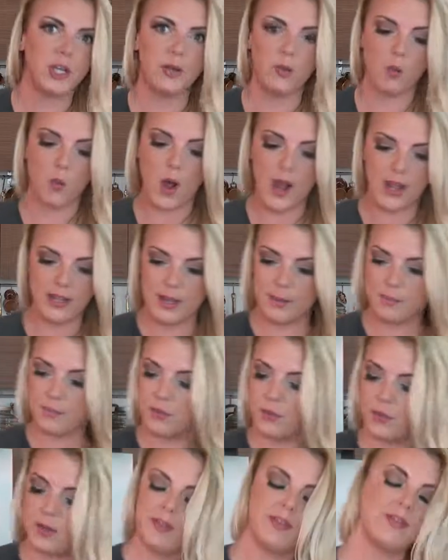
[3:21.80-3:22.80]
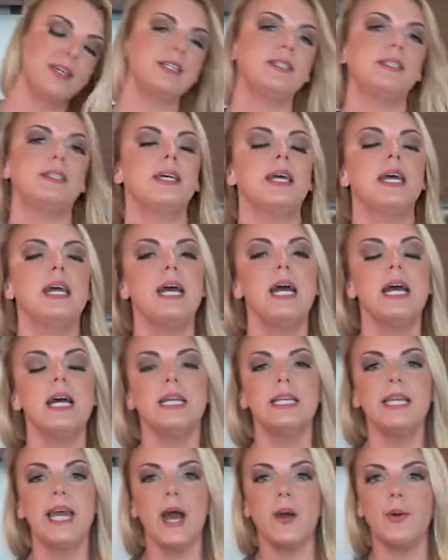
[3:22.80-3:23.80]
it while I'm doing this.
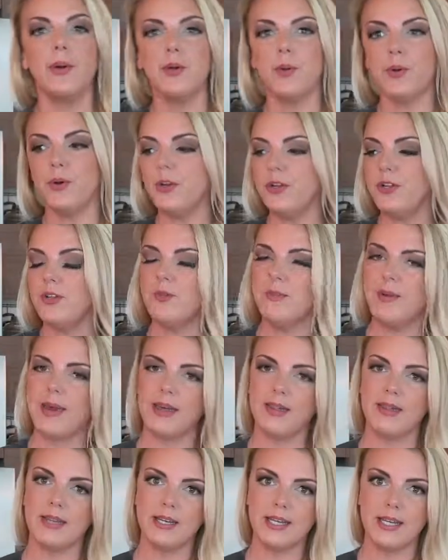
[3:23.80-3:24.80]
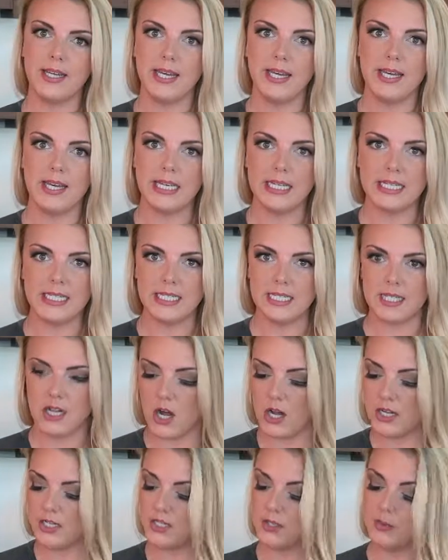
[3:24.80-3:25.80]
Now, in order to make the tahini
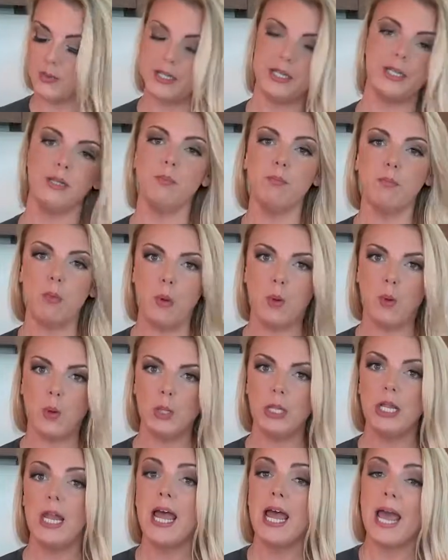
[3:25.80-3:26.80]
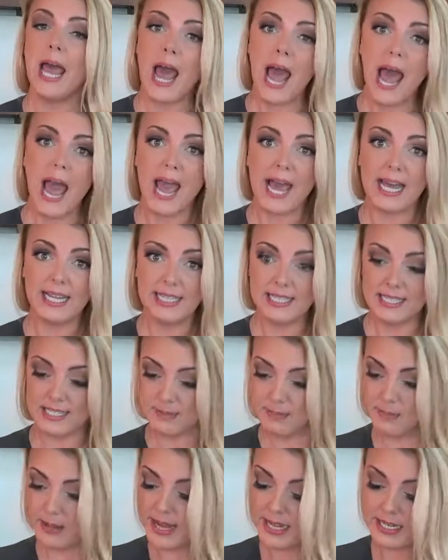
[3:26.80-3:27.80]
sauce, we need a bowl and
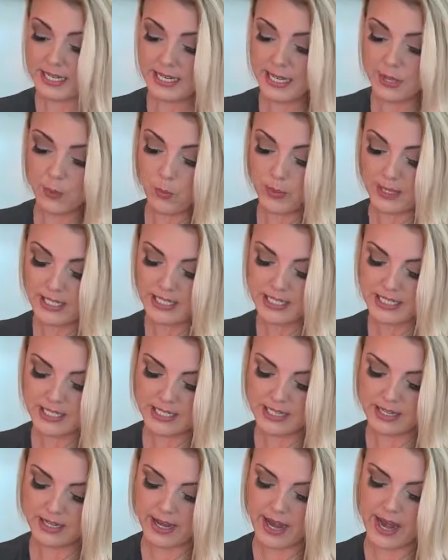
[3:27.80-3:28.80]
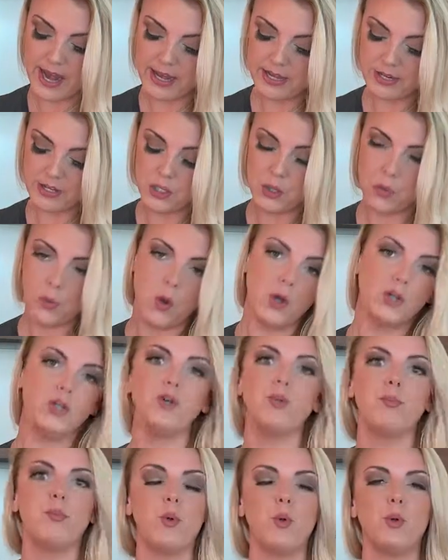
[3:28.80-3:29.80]
a whisk, and you want
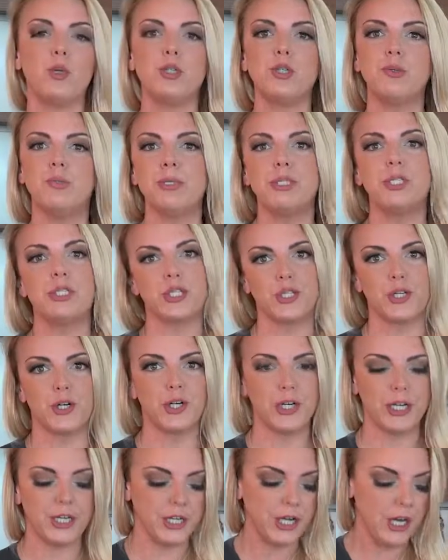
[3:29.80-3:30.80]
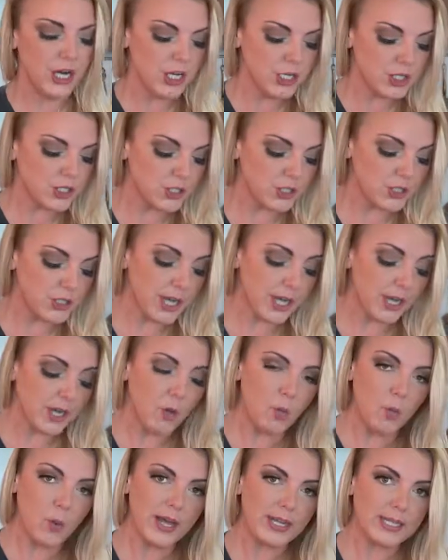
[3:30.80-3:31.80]
your bowl to be sturdy. So take
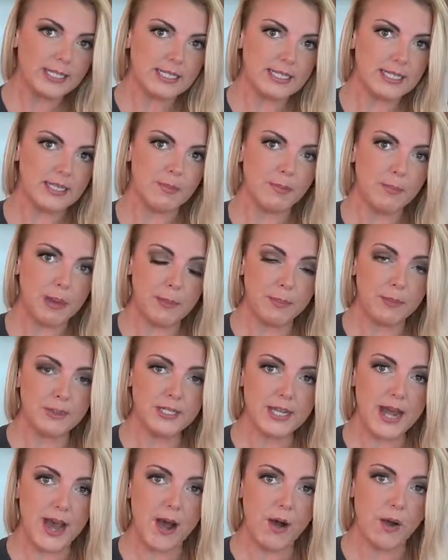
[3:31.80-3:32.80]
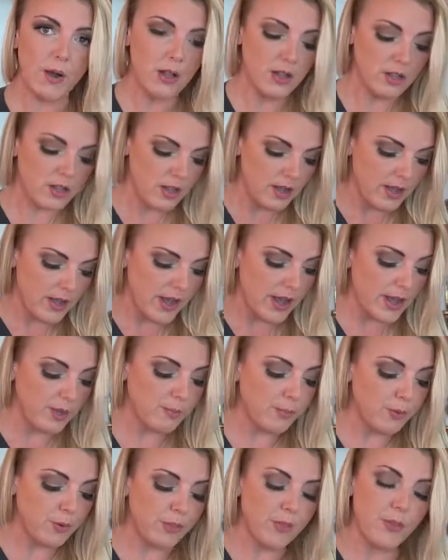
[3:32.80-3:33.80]
a wet paper towel
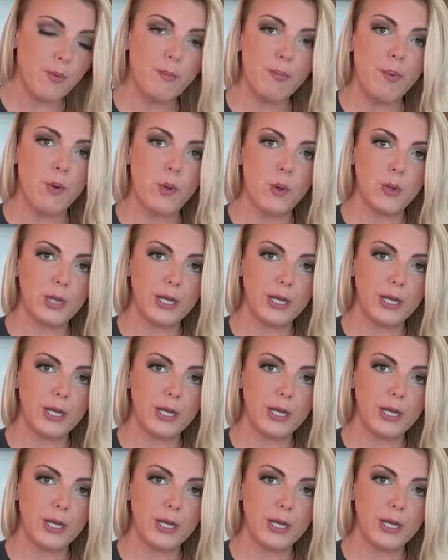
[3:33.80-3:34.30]
and put the bowl